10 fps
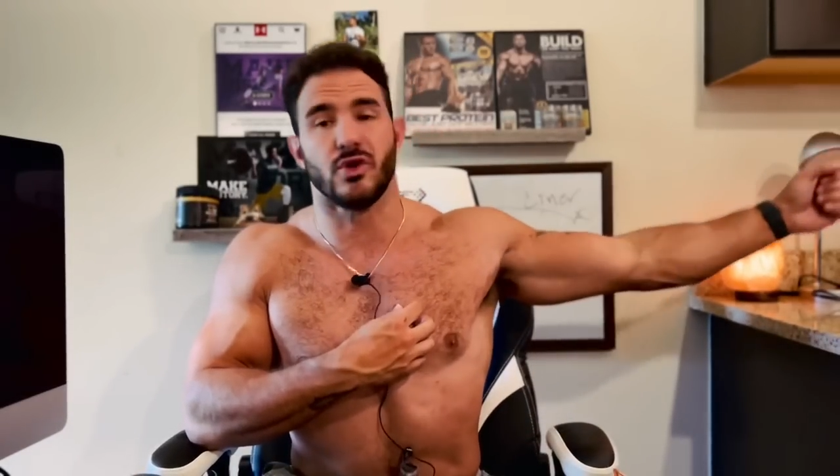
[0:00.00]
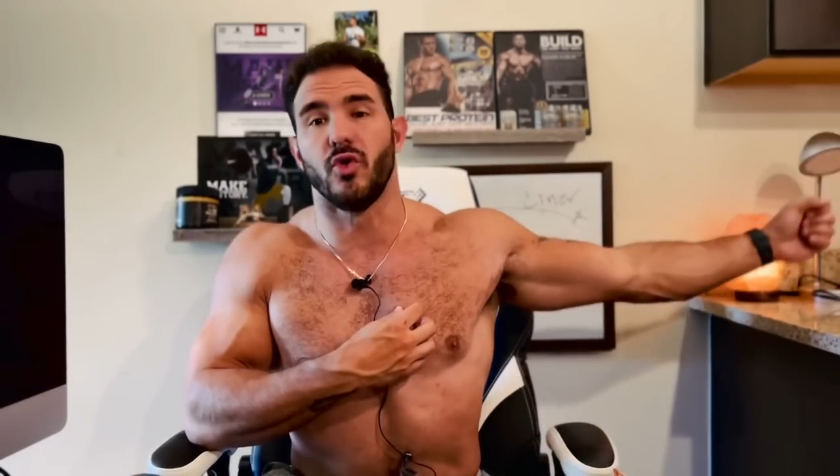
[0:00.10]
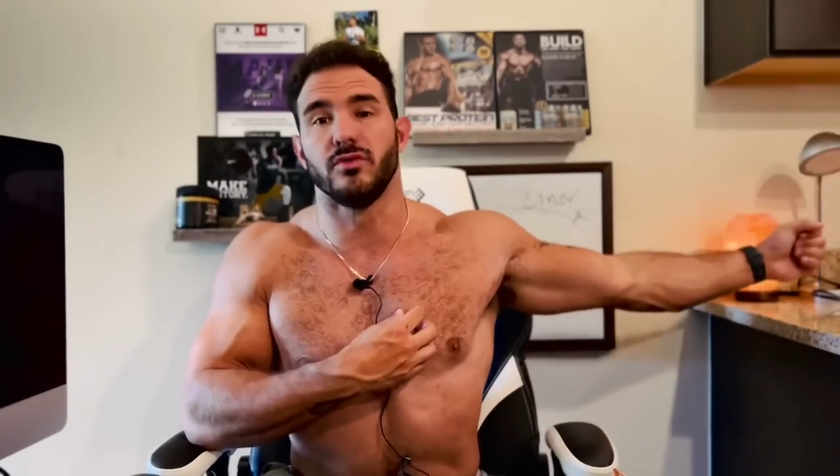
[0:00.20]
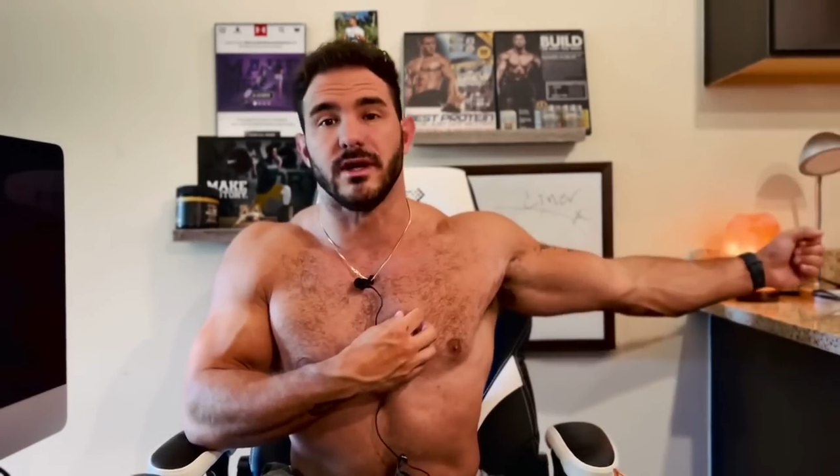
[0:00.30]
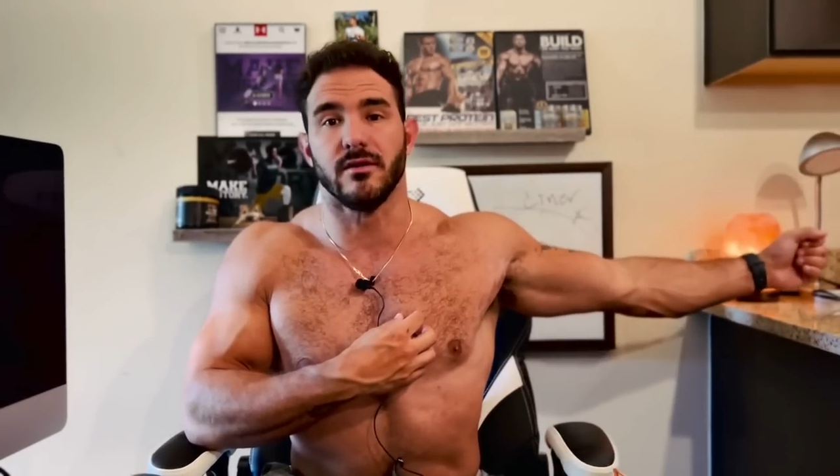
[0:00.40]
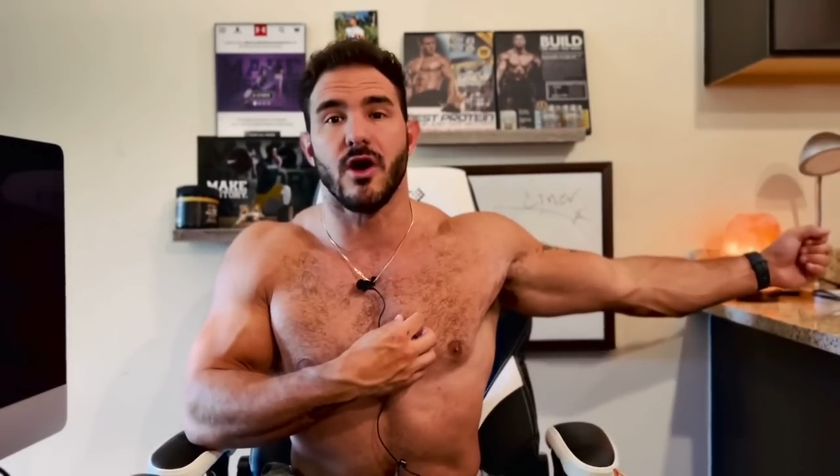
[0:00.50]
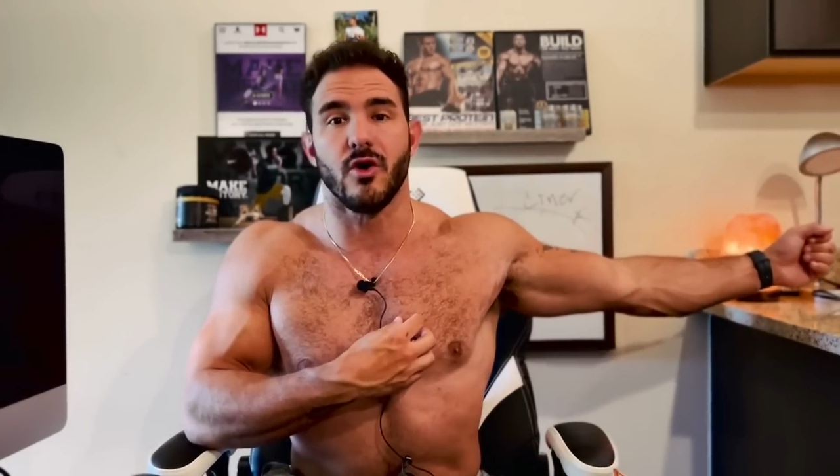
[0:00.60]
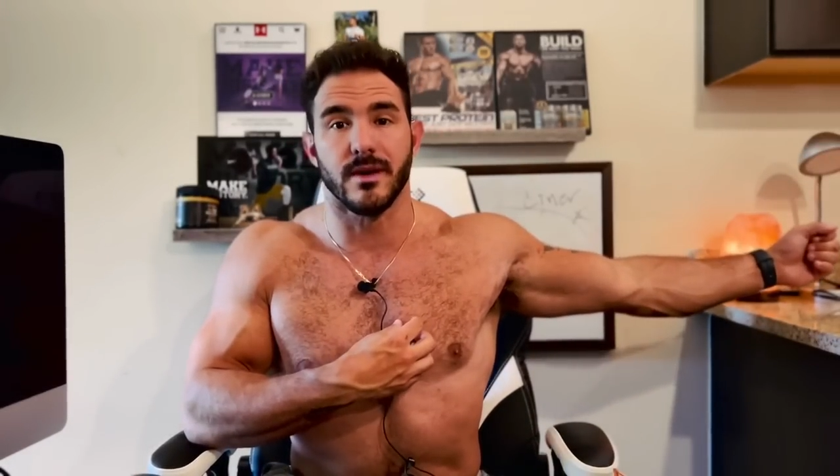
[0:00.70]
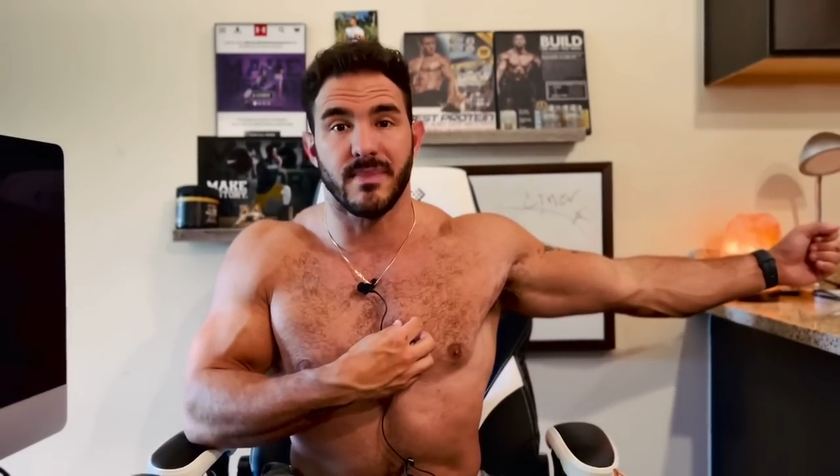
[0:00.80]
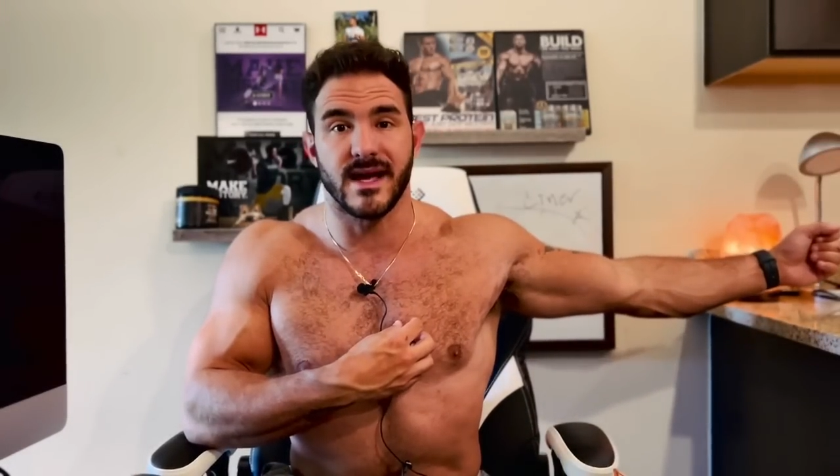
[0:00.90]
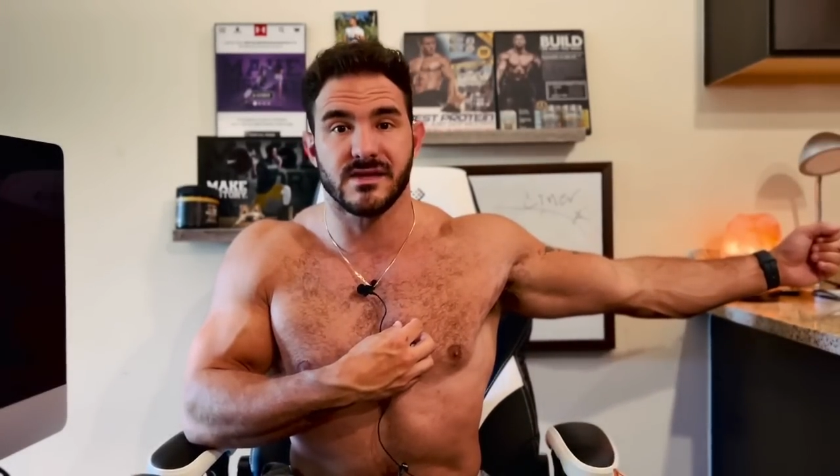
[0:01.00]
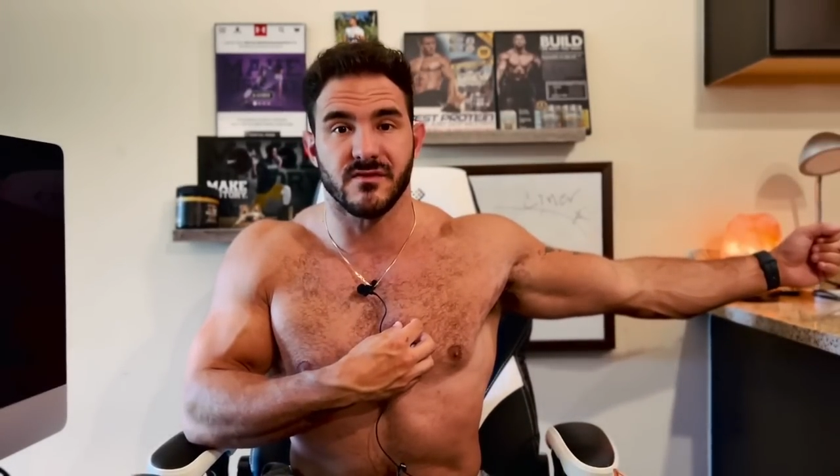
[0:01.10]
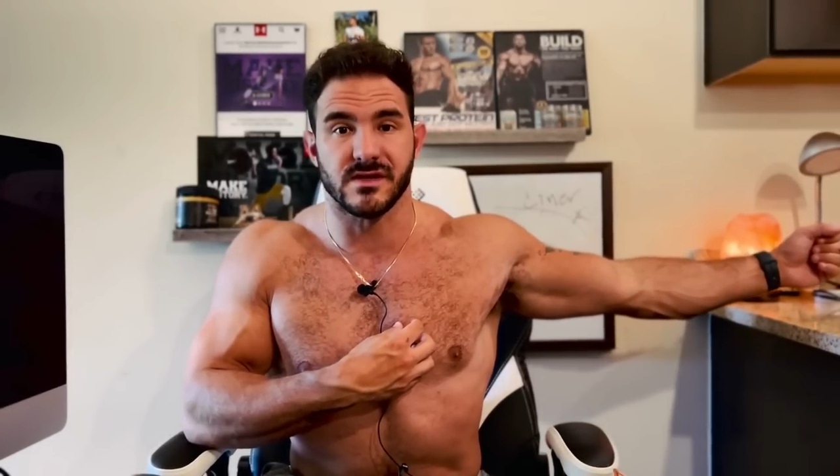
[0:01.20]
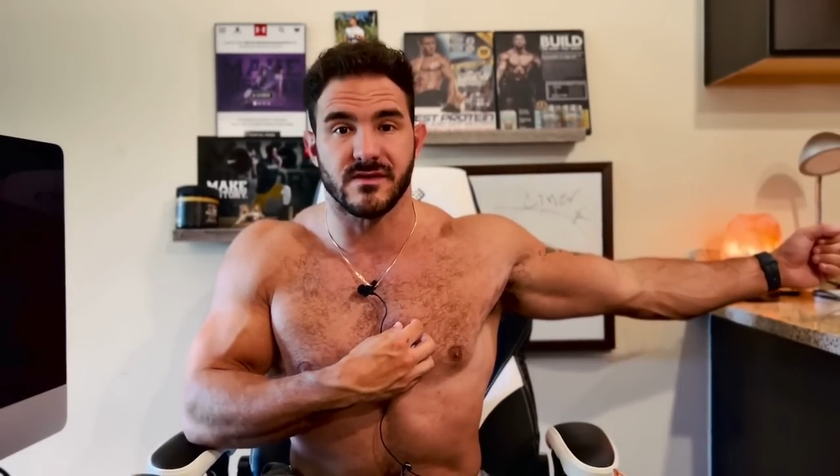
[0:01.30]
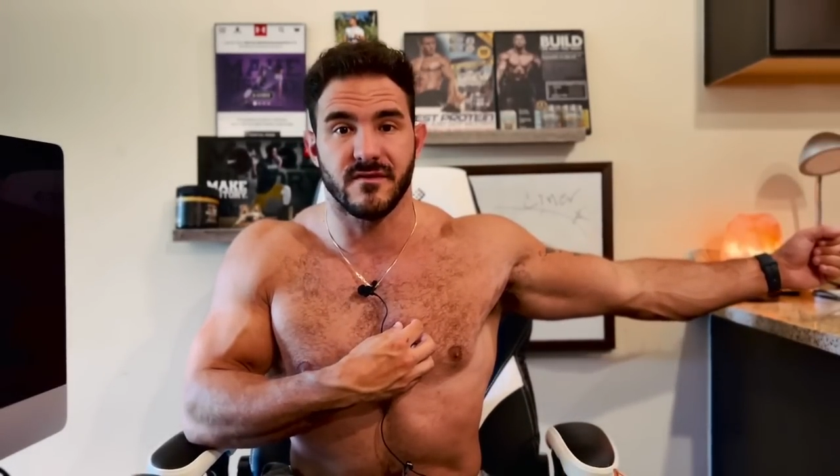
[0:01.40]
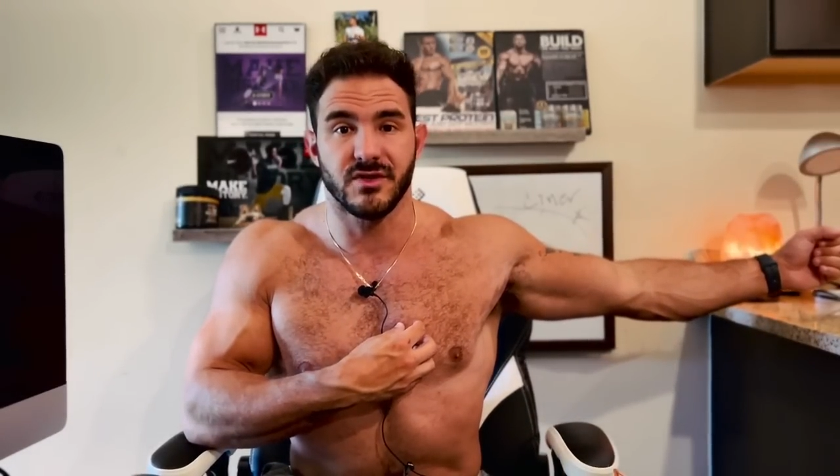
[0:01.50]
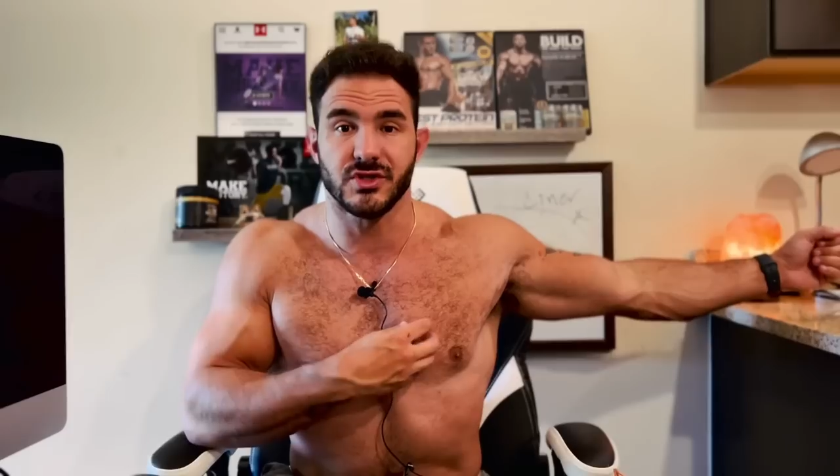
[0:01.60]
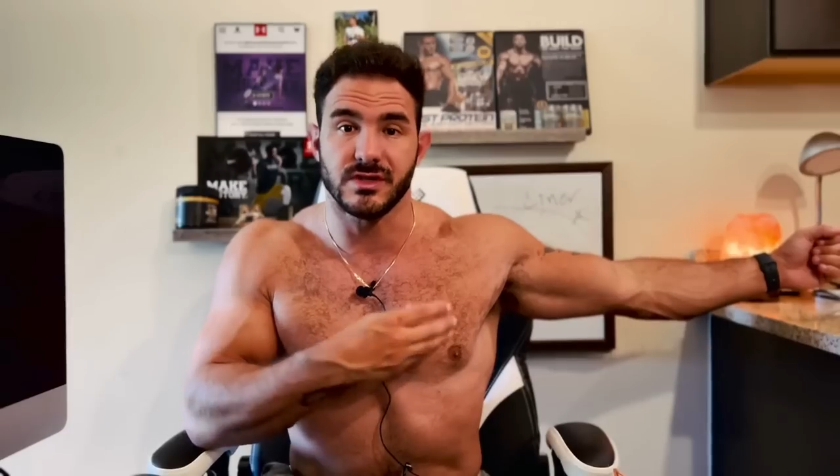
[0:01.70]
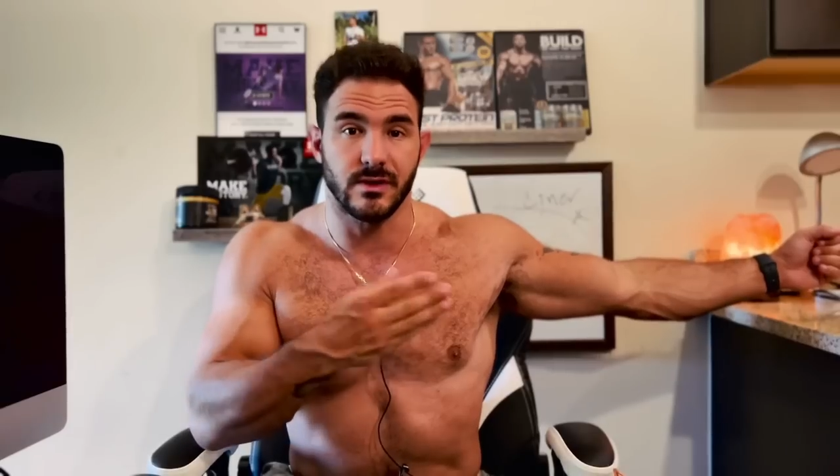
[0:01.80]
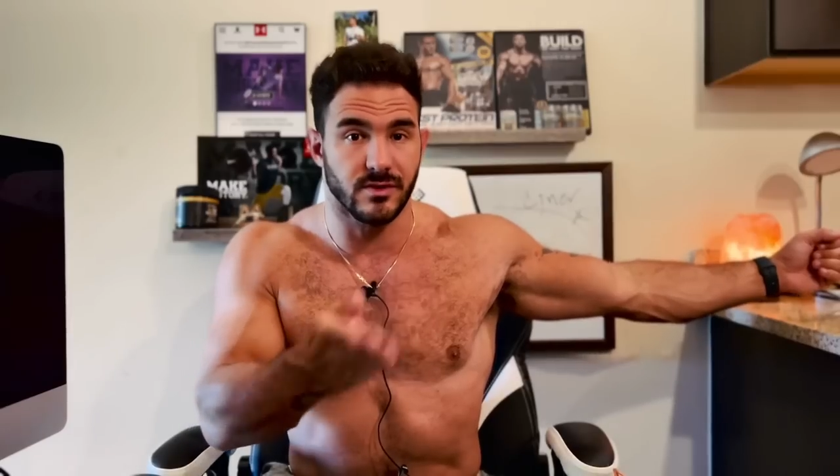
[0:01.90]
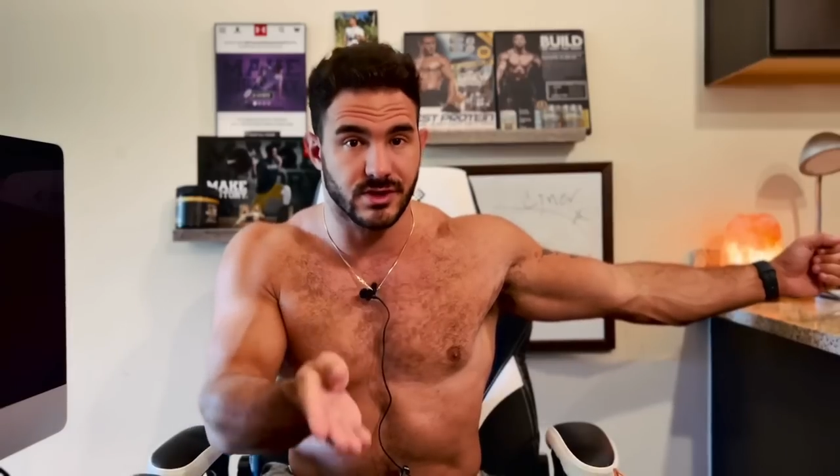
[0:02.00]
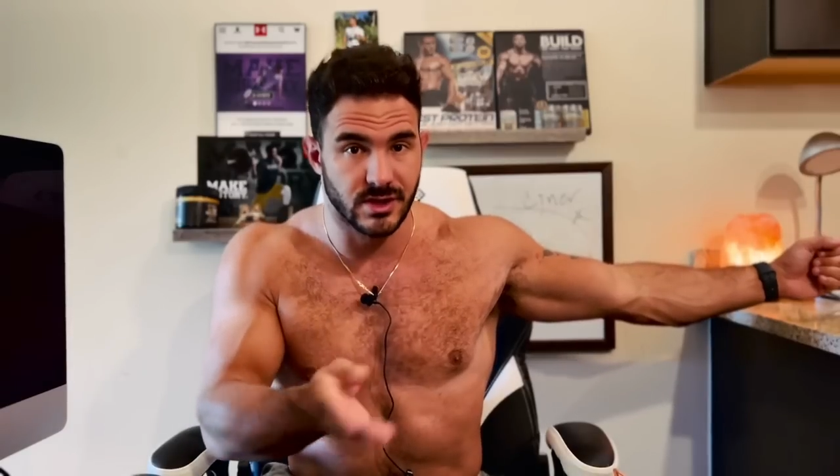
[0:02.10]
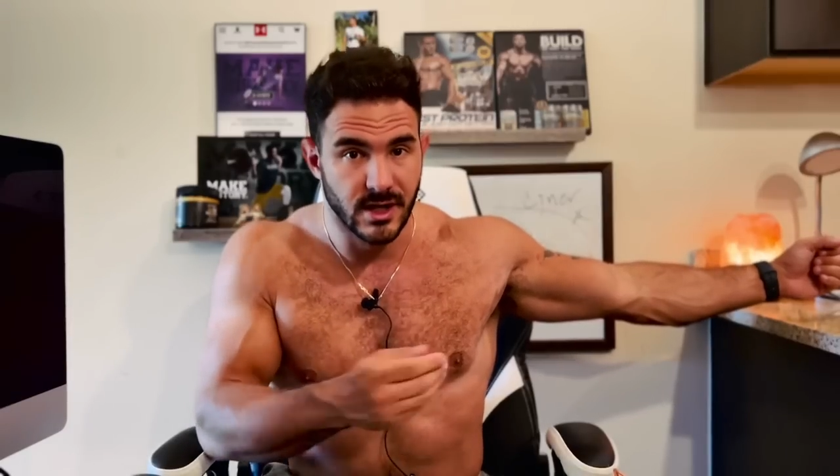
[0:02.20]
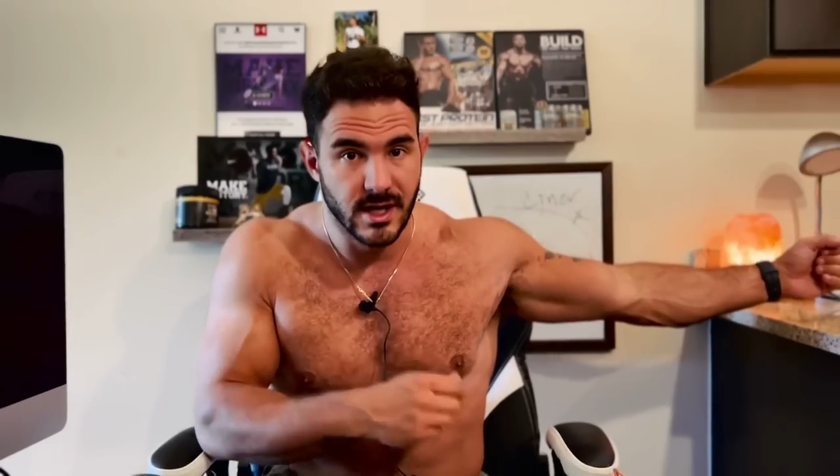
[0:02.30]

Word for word: only load and passive insufficiency, which,